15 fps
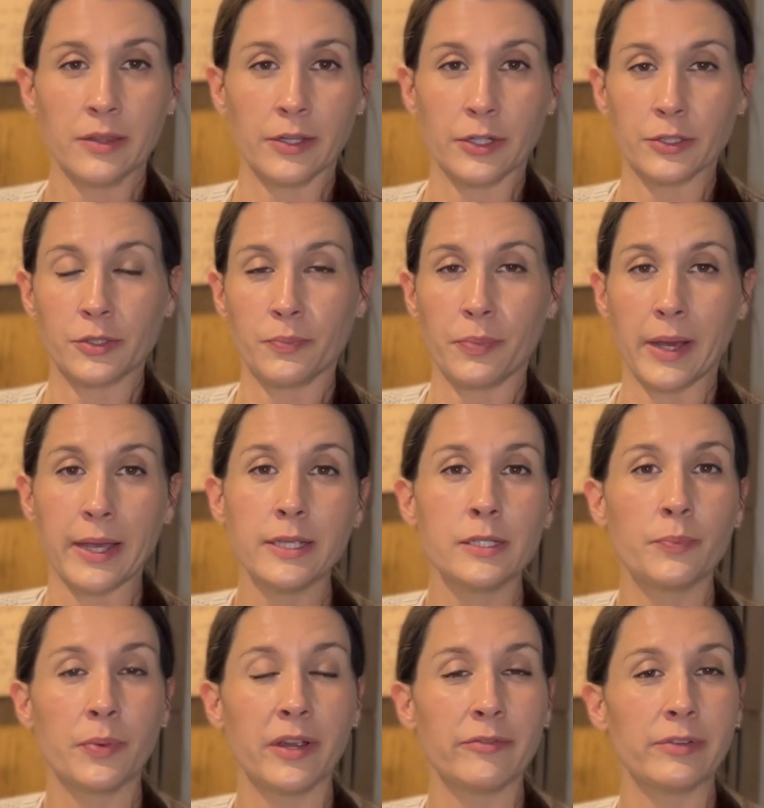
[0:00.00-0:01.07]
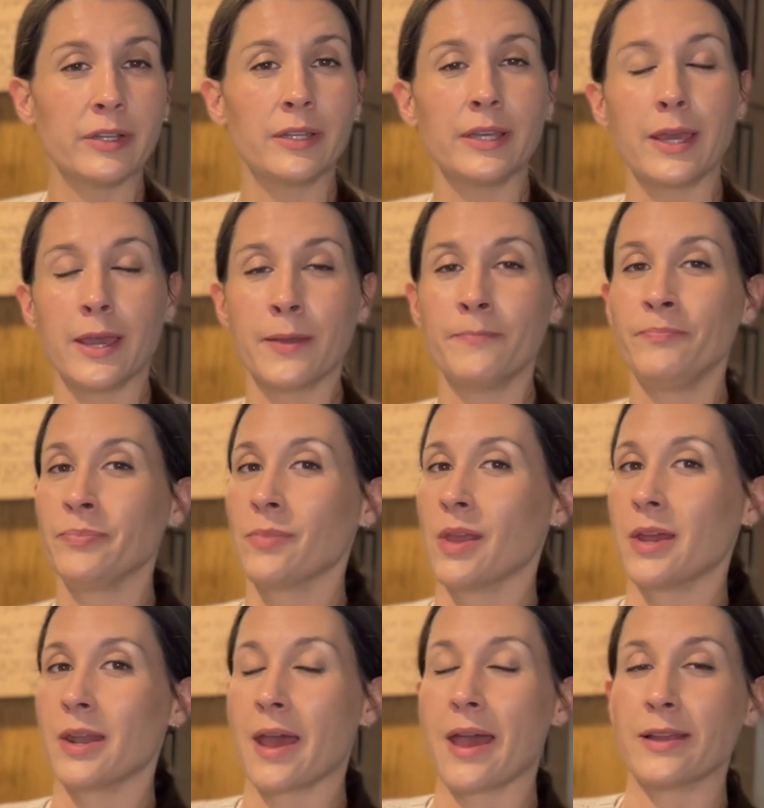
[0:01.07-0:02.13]
They're spiced perfectly
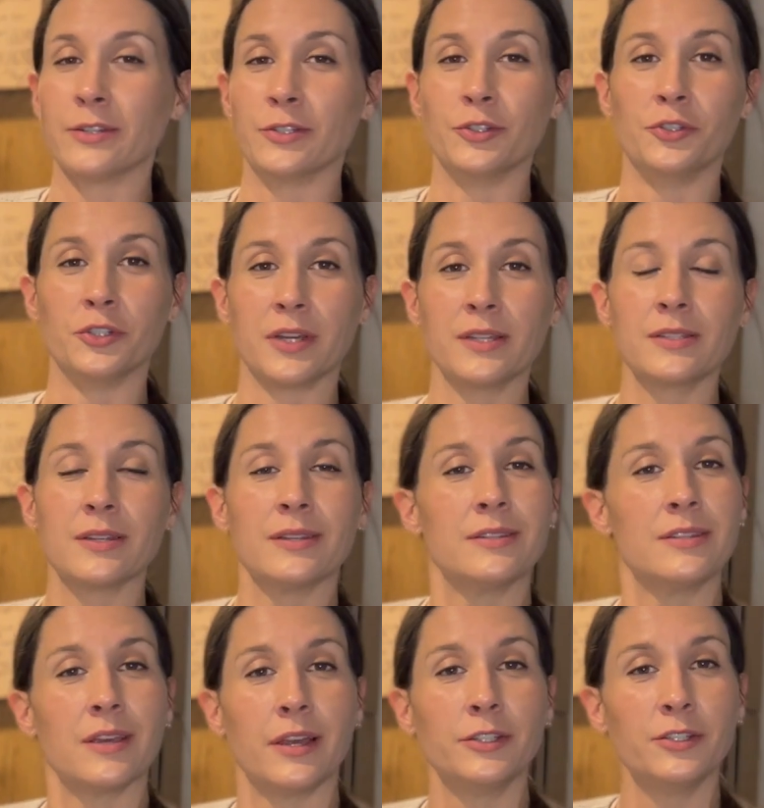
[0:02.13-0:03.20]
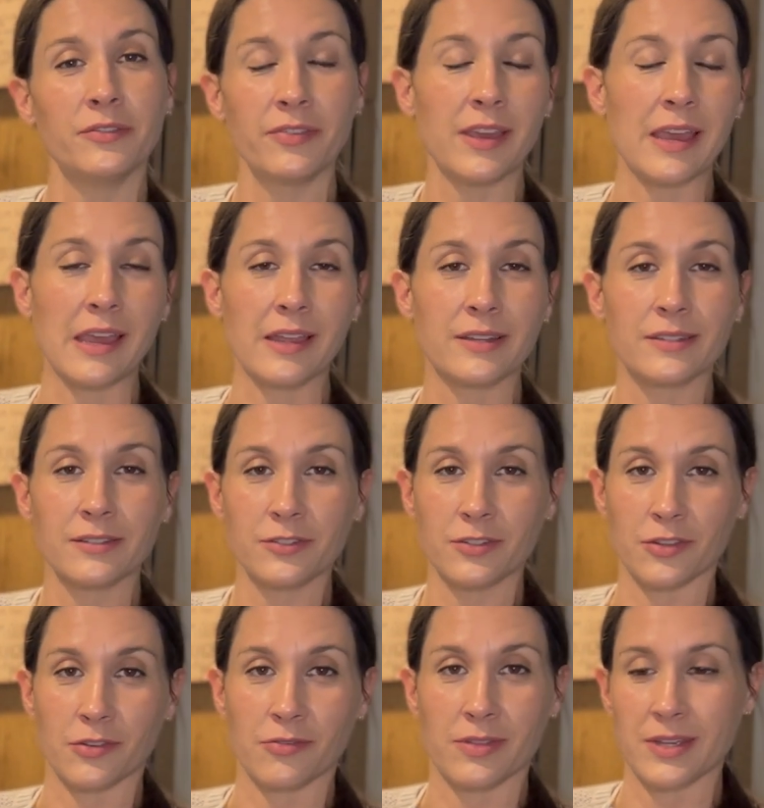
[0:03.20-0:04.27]
and add just a touch of heat
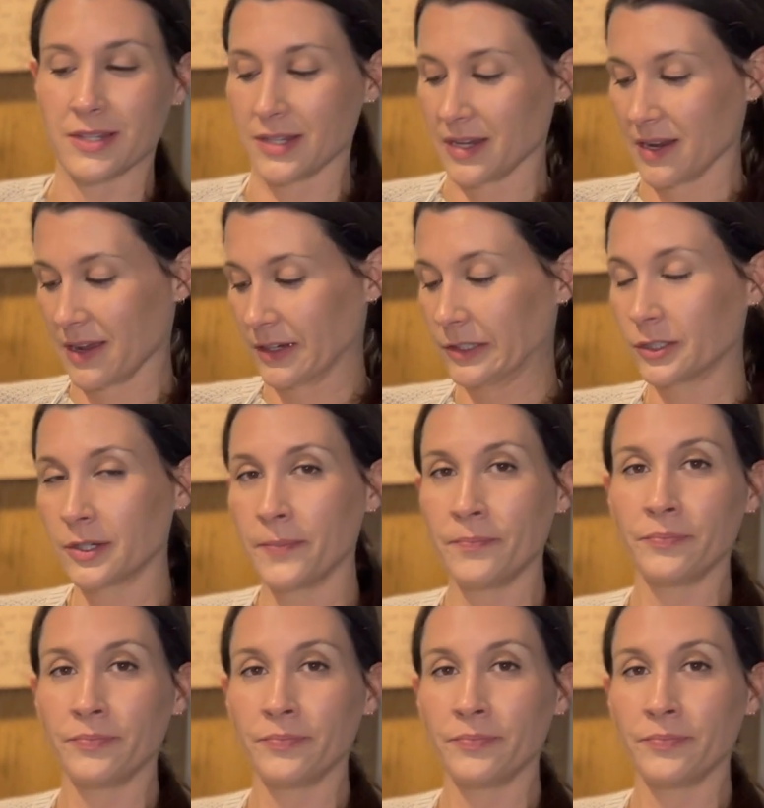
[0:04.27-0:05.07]
to this dish.